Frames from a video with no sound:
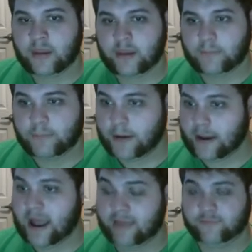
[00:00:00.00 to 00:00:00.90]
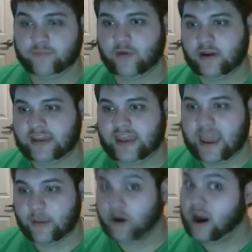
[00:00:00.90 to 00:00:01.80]
but I've run a
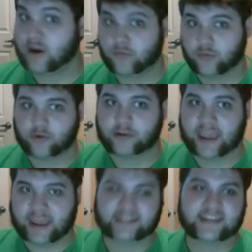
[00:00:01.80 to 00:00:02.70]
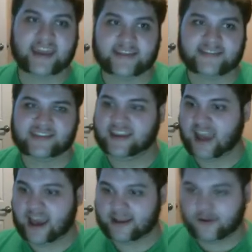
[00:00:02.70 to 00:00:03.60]
game where I rolled 8 dice and
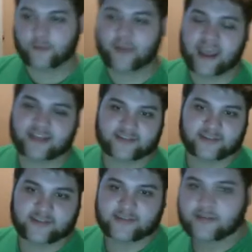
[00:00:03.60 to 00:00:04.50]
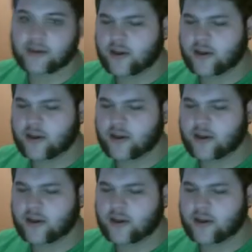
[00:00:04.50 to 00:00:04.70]
got no matches,